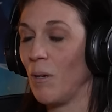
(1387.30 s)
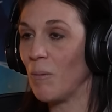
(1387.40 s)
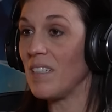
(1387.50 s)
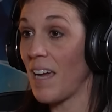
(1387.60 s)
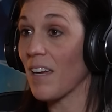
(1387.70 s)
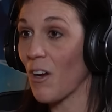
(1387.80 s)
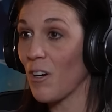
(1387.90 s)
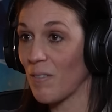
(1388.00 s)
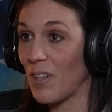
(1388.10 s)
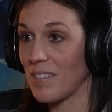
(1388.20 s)
Yes. We would take
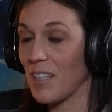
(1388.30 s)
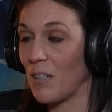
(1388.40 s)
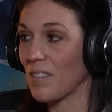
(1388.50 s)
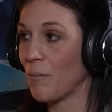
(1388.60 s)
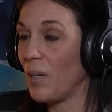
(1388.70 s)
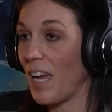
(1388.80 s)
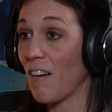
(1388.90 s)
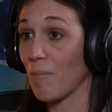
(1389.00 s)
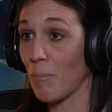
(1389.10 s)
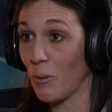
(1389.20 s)
care of ourselves, and we
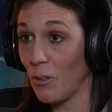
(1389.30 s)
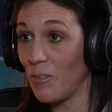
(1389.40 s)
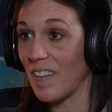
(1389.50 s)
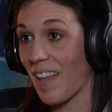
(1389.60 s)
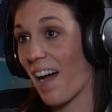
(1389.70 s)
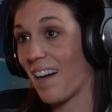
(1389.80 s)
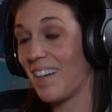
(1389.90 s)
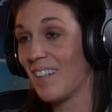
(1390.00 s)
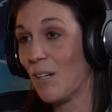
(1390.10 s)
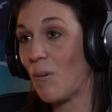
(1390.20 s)
have proven
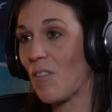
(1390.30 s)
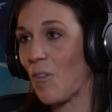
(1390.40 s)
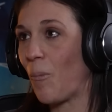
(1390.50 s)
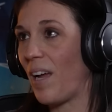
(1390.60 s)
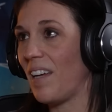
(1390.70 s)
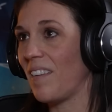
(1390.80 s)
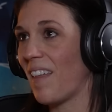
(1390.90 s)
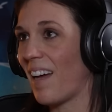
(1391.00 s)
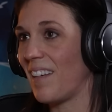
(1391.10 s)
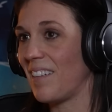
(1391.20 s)
that with the way
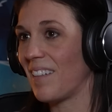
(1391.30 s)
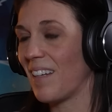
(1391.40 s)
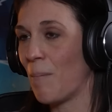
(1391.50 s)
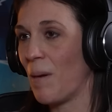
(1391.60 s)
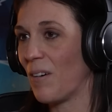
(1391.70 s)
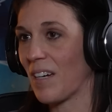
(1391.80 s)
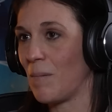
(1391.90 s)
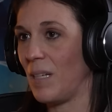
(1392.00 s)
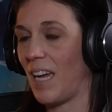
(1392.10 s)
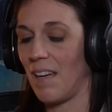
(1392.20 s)
that
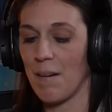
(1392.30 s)
American behave.